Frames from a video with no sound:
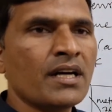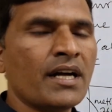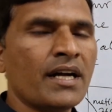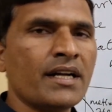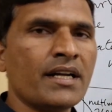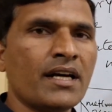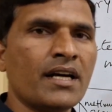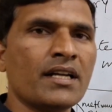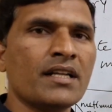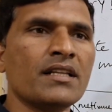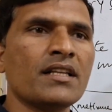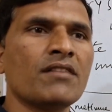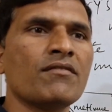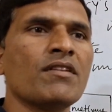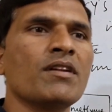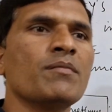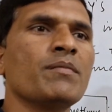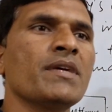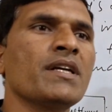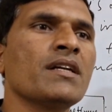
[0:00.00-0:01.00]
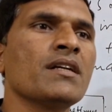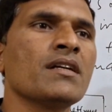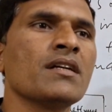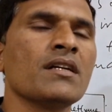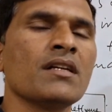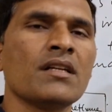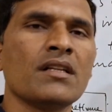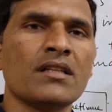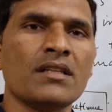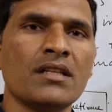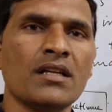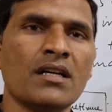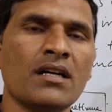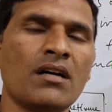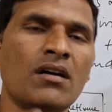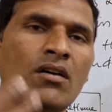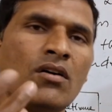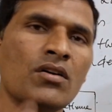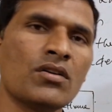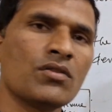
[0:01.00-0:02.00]
and another will be
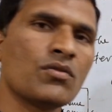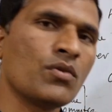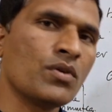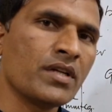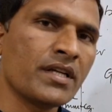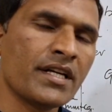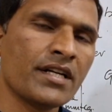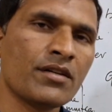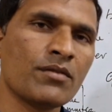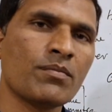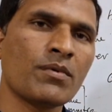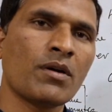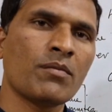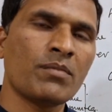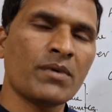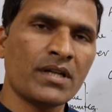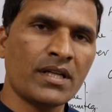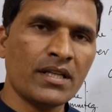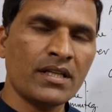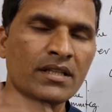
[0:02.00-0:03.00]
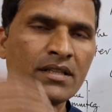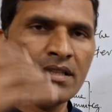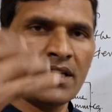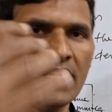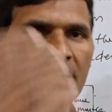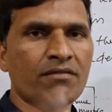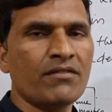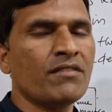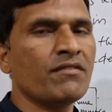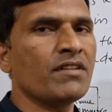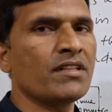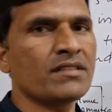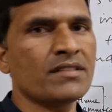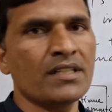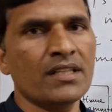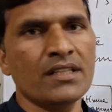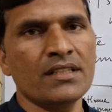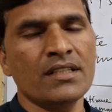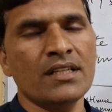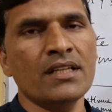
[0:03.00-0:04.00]
the on colligative property that we will
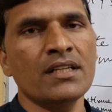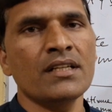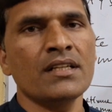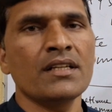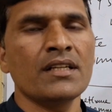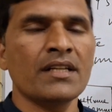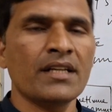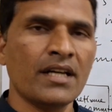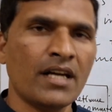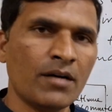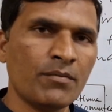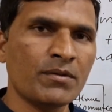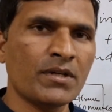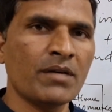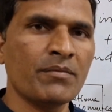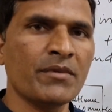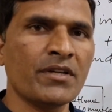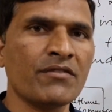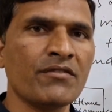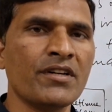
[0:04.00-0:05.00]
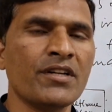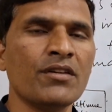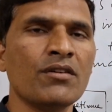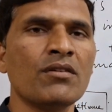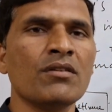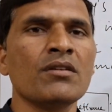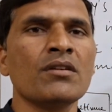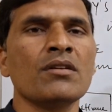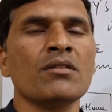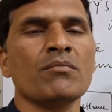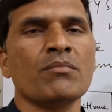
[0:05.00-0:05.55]
see in the upcoming video.